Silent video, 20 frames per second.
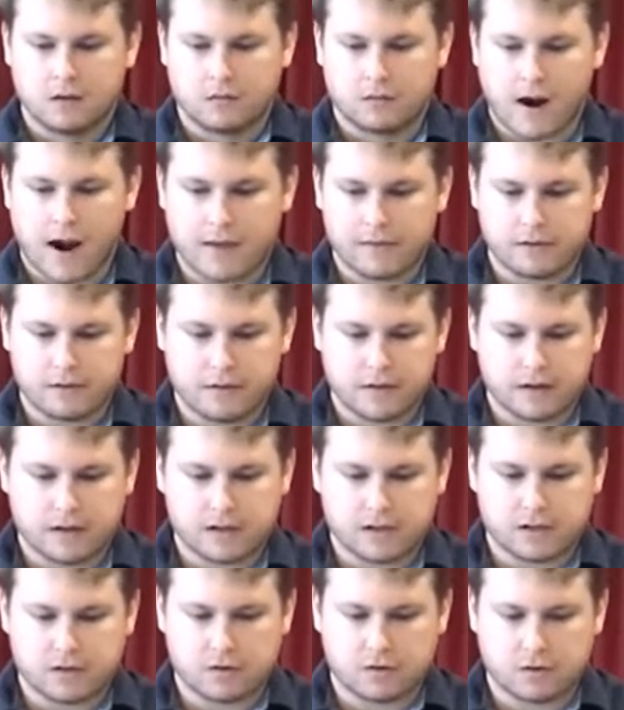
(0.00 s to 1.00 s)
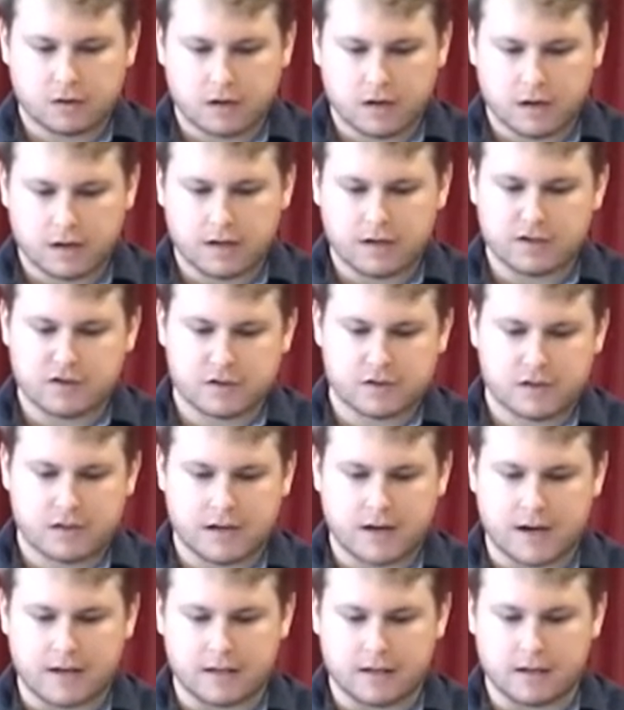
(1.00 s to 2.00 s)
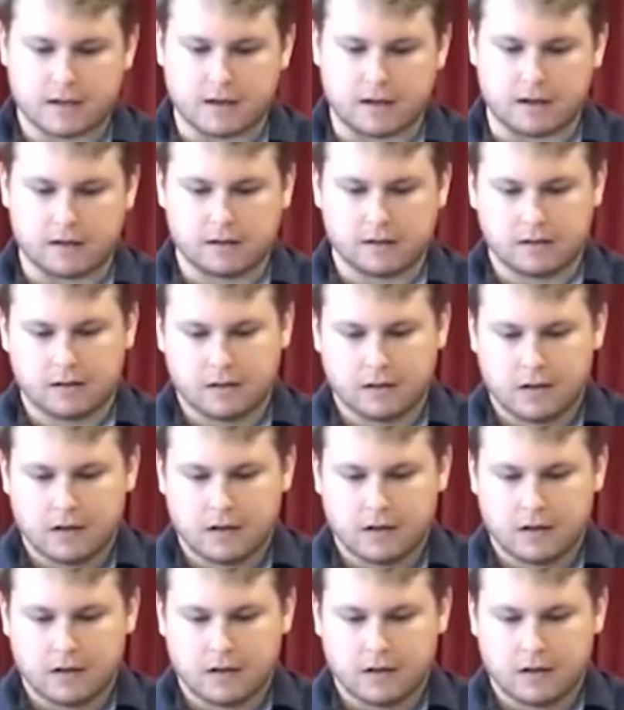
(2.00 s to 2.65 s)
rather than a sorta interesting idea,